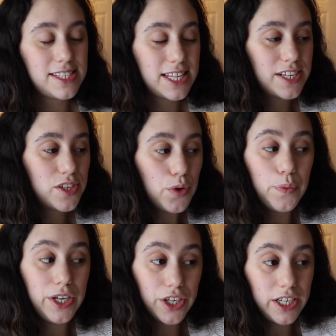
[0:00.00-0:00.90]
things are
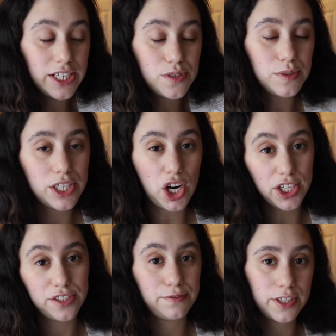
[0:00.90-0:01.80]
weird. It's really
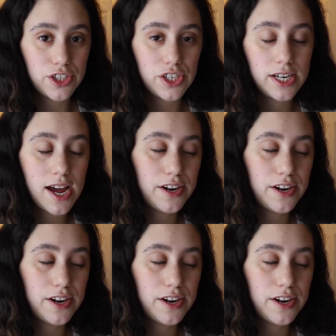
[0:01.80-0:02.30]
hard to function